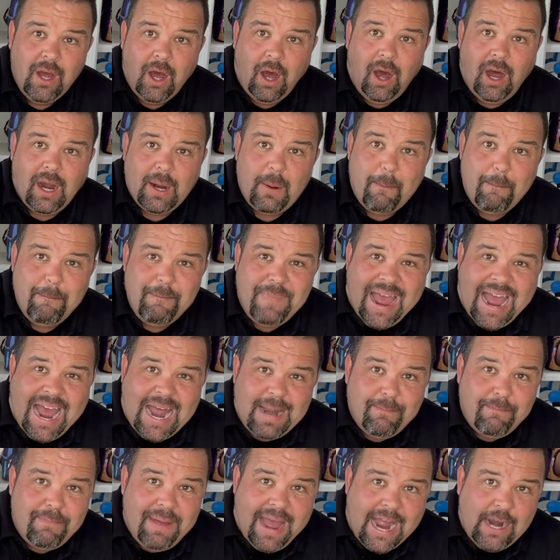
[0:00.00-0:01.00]
on
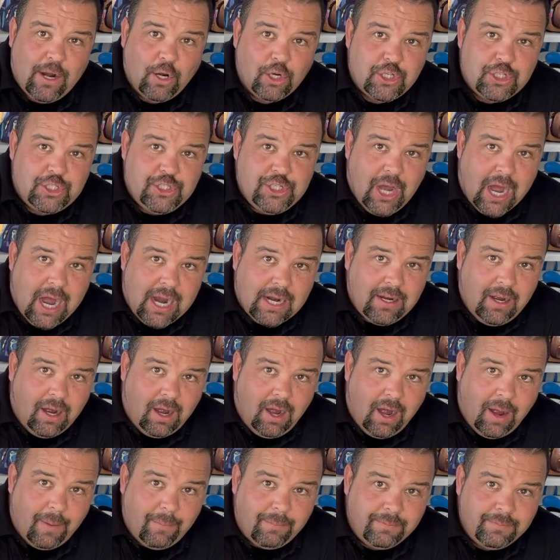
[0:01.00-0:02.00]

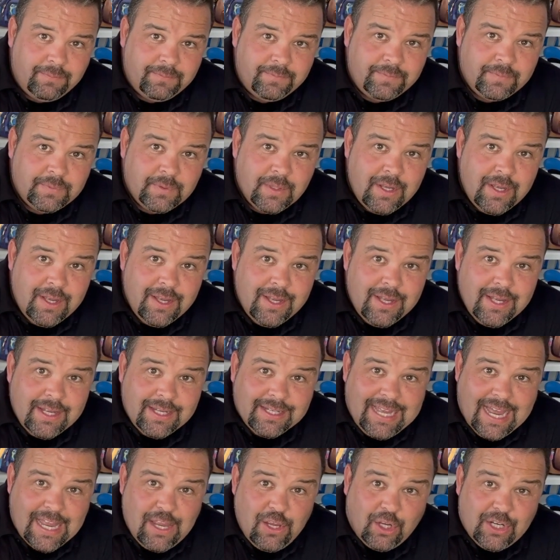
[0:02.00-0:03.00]
madbagger.com.
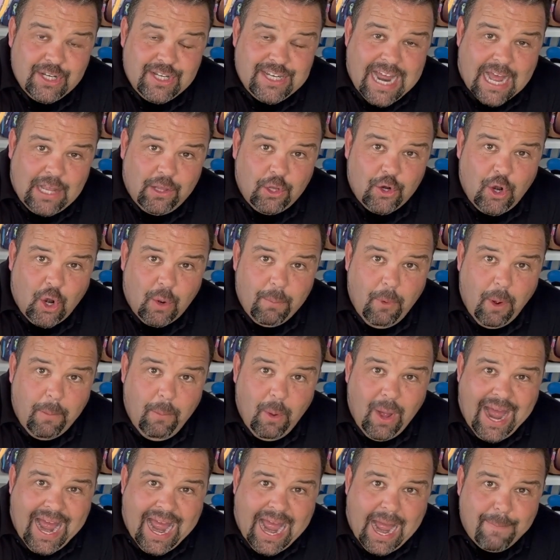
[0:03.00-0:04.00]
Okay, you can download our
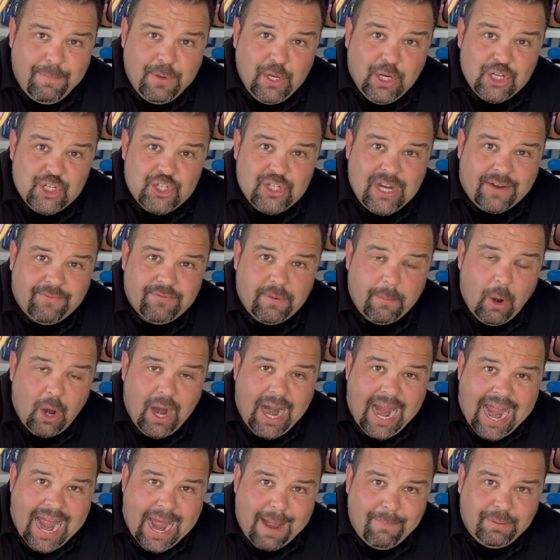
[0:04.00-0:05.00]
mobile app, you can shop from our
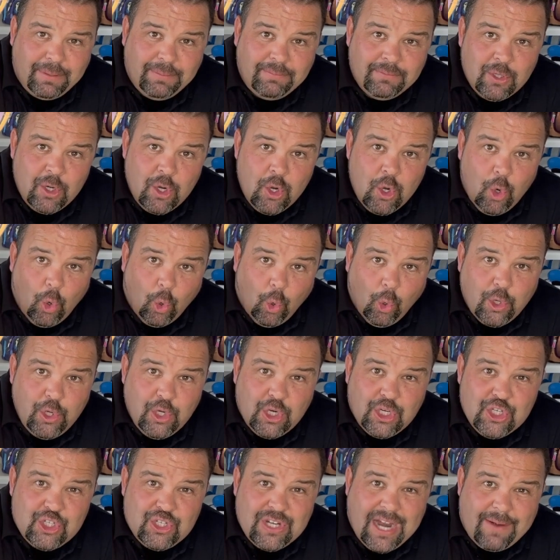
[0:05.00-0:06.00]
app, or you
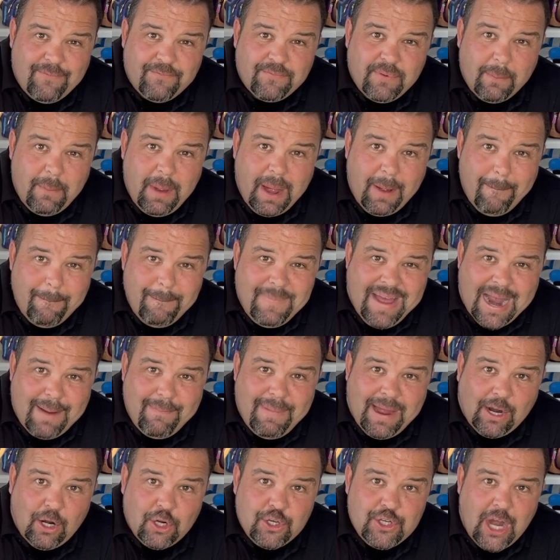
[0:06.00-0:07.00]
can shop from
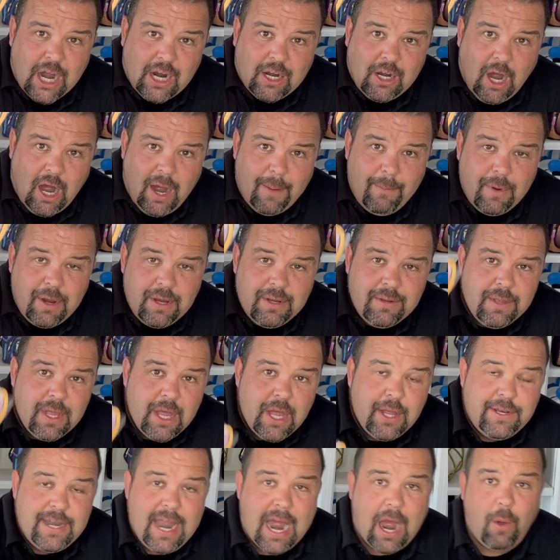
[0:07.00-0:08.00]
madbagger.com.
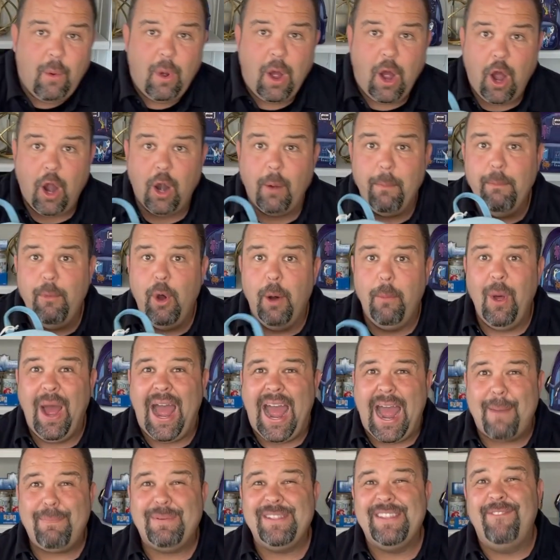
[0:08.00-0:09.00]
Now, our mobile
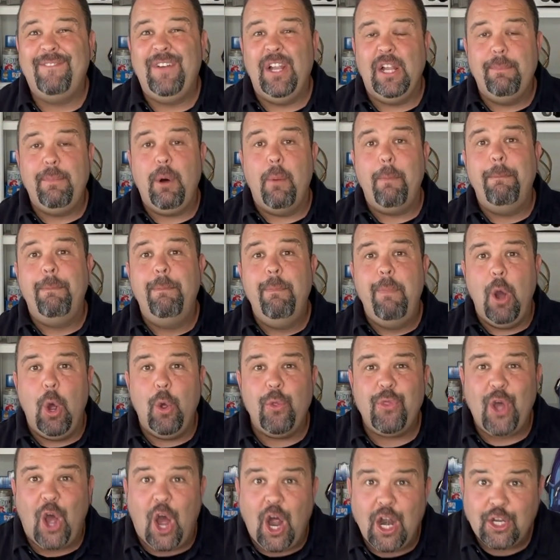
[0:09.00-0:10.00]
app is available
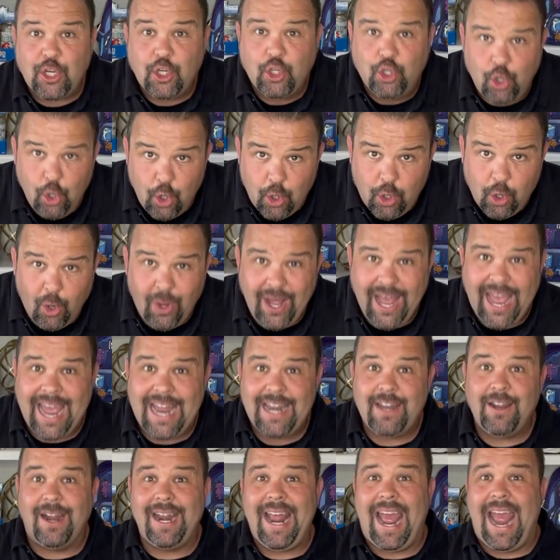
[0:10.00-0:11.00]
both on Google
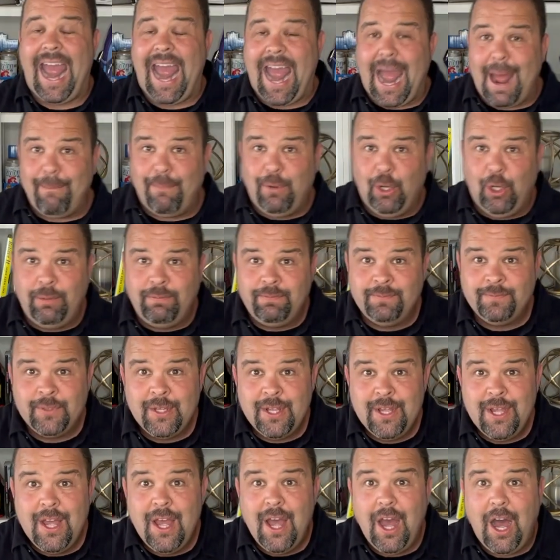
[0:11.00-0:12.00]
and on Apple
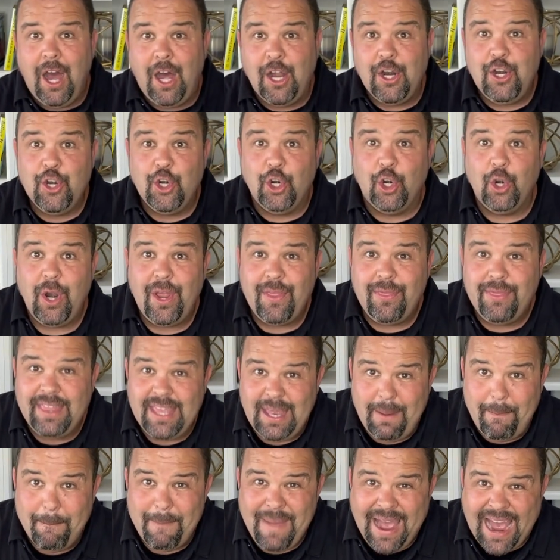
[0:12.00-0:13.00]
under
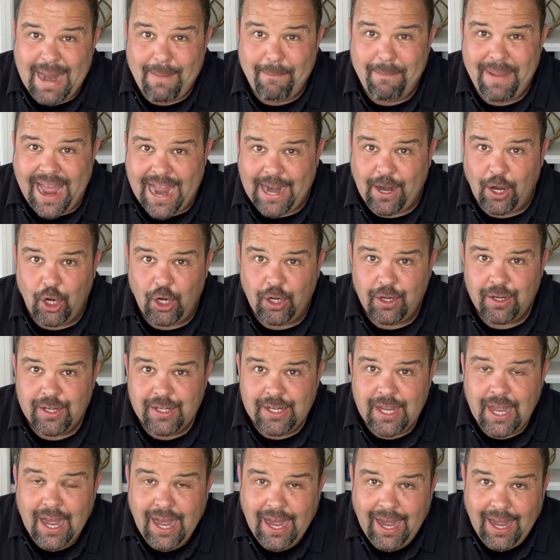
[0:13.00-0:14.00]
the Mad Bagger
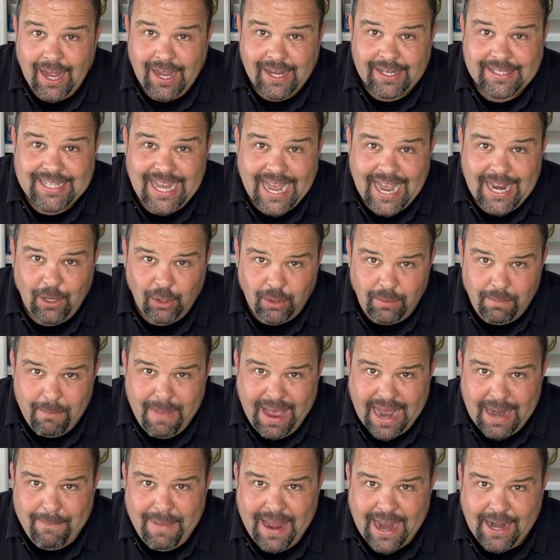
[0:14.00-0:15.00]
uh, title.
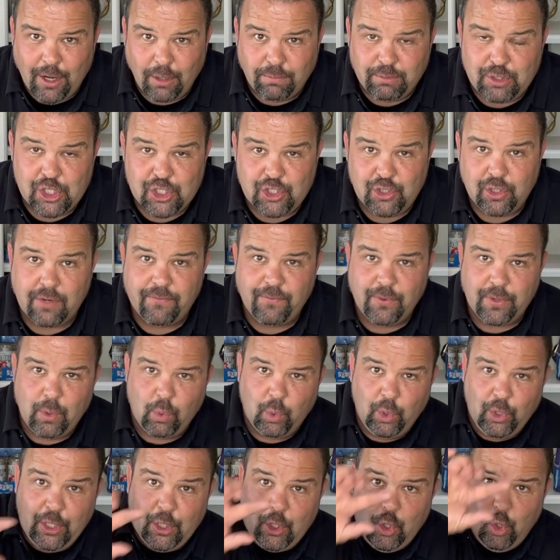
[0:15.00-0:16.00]
Mad Bagger, just look for the
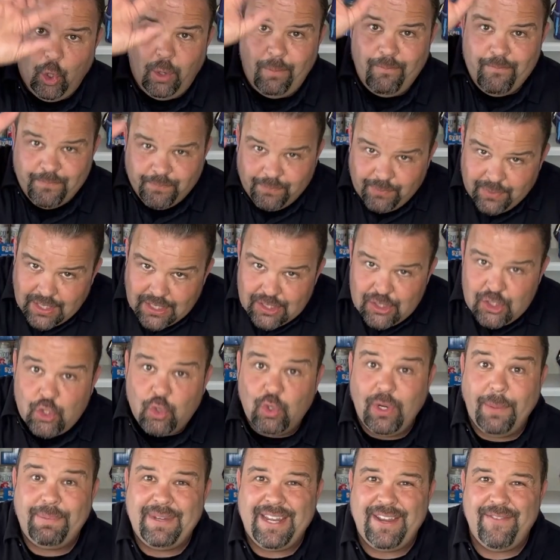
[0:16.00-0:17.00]
really cool
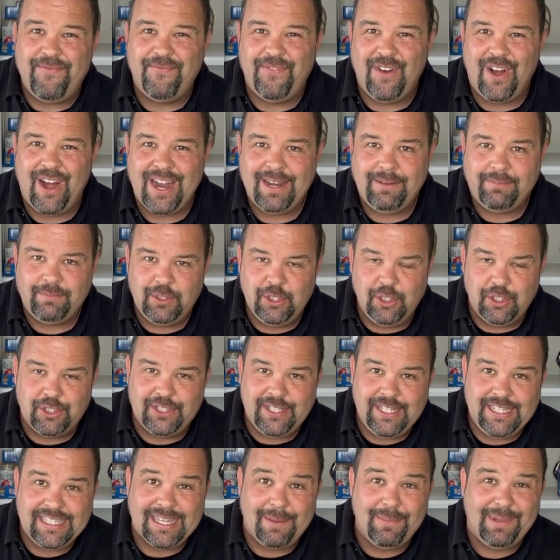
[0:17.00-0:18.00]
scripty font. You'll
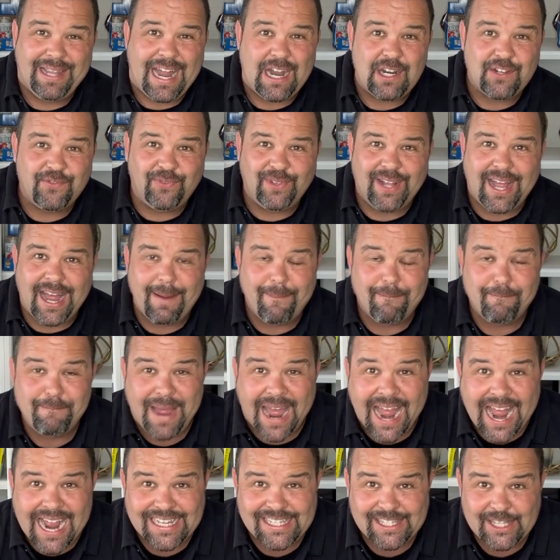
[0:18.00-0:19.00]
see some Loungefly
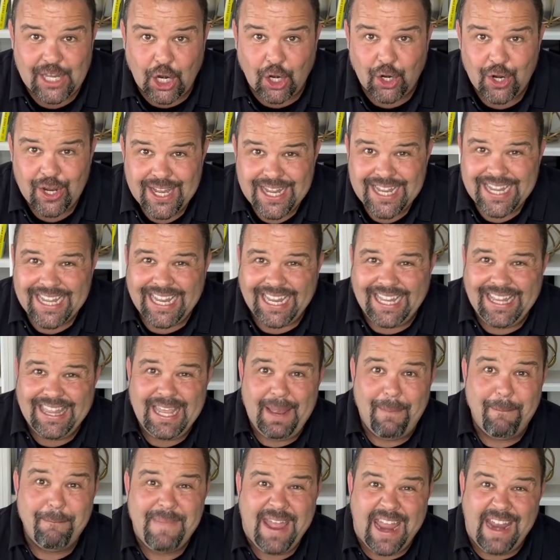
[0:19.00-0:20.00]
bags there in
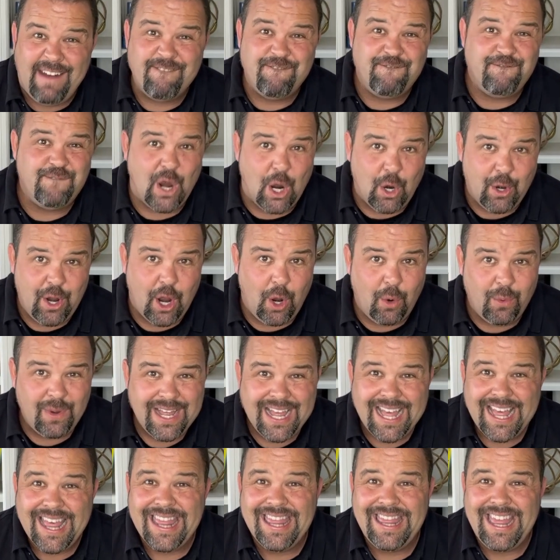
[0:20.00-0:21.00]
the main photo.
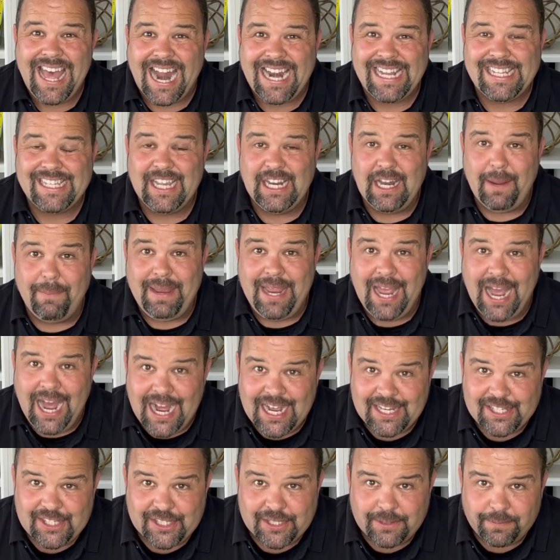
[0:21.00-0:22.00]
That is gonna be
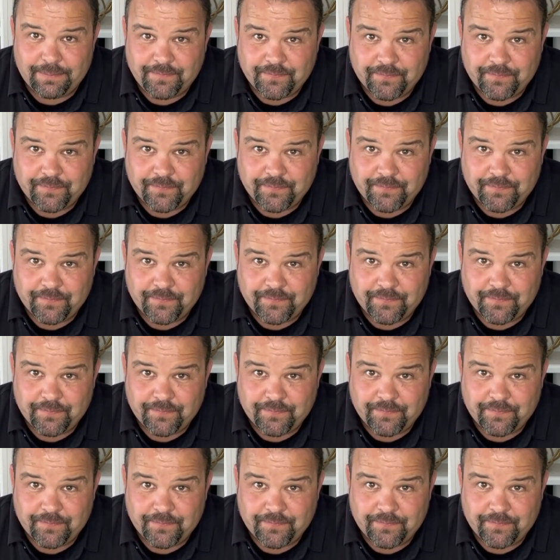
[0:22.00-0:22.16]
us.